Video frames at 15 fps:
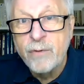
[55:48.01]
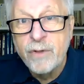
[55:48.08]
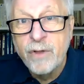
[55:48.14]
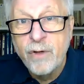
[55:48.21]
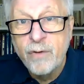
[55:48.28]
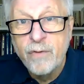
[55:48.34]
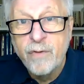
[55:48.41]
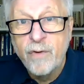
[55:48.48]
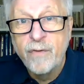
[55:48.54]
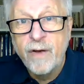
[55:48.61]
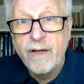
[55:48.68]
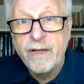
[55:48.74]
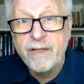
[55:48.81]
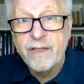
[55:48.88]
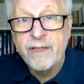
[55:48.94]
I would go
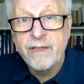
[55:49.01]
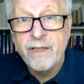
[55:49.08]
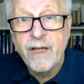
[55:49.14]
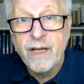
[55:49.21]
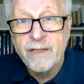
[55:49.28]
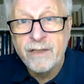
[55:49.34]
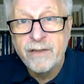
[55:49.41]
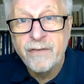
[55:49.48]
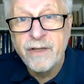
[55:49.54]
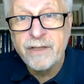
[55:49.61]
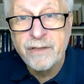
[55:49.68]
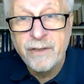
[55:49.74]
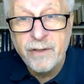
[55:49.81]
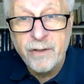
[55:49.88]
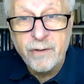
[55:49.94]
for finding the
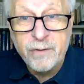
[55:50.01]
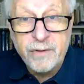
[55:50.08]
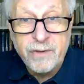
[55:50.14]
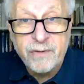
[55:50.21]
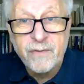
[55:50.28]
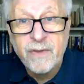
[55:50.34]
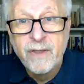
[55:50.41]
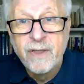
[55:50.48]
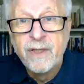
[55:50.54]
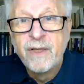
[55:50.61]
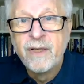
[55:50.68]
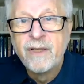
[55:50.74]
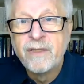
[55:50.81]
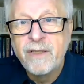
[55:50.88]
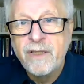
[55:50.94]
activation dose.
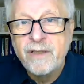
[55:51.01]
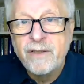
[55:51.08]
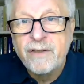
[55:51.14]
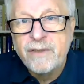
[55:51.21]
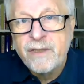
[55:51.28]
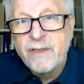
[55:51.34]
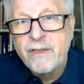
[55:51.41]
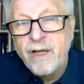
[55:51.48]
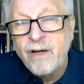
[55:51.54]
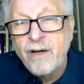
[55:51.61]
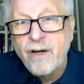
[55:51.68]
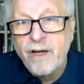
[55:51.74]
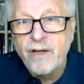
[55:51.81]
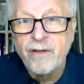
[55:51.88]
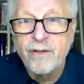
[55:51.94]
There is
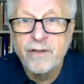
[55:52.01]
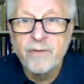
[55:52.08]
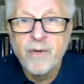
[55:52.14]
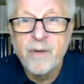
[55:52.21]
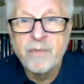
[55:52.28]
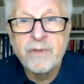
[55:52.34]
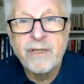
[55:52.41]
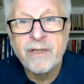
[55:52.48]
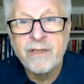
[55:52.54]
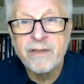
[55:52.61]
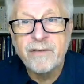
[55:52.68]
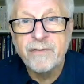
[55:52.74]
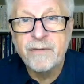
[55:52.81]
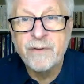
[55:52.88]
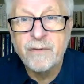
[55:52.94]
an article on the
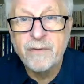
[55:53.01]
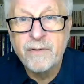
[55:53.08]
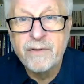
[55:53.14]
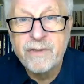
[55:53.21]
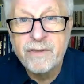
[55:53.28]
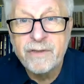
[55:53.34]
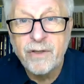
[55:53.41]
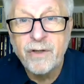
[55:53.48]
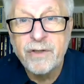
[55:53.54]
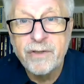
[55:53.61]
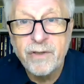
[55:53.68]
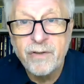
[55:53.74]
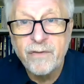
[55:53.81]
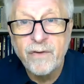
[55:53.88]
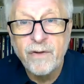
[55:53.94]
website. If you
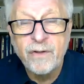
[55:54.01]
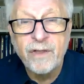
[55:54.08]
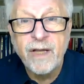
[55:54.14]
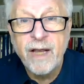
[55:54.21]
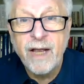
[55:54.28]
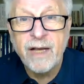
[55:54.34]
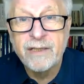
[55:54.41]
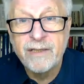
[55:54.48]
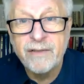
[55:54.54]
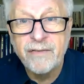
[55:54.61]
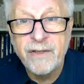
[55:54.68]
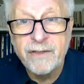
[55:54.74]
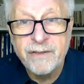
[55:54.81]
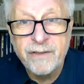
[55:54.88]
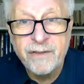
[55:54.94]
search on
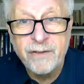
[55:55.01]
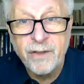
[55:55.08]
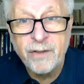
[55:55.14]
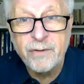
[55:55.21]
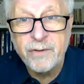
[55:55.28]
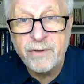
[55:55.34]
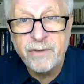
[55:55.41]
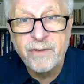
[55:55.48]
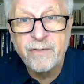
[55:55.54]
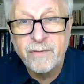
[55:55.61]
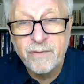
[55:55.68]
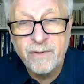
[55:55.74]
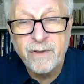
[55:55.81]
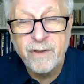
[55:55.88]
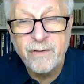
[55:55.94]
activation
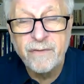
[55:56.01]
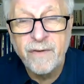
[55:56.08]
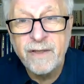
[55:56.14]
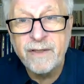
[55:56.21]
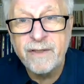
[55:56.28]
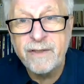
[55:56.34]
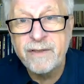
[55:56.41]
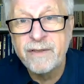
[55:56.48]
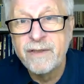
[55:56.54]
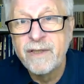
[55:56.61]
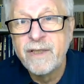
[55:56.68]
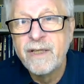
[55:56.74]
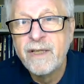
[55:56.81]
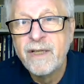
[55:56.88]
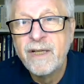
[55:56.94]
dose, you'll find it.